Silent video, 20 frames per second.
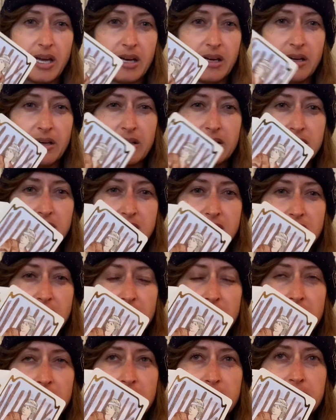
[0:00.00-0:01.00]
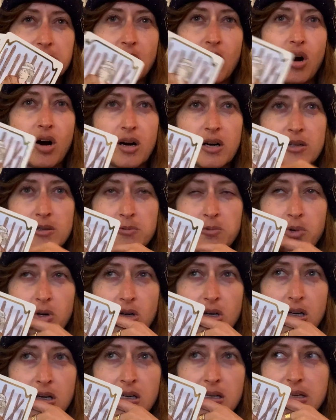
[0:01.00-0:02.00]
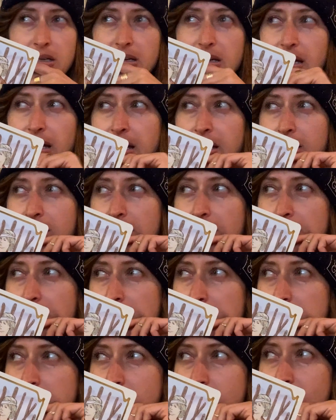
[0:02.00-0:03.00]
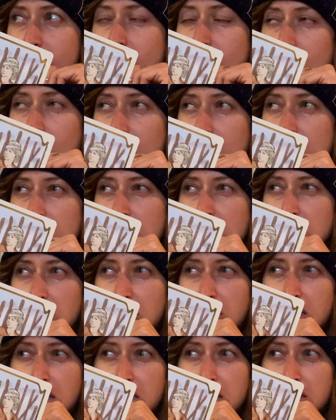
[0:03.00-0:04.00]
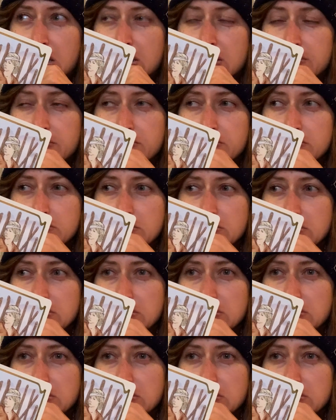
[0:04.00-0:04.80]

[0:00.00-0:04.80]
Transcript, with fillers: and um, hard work and um,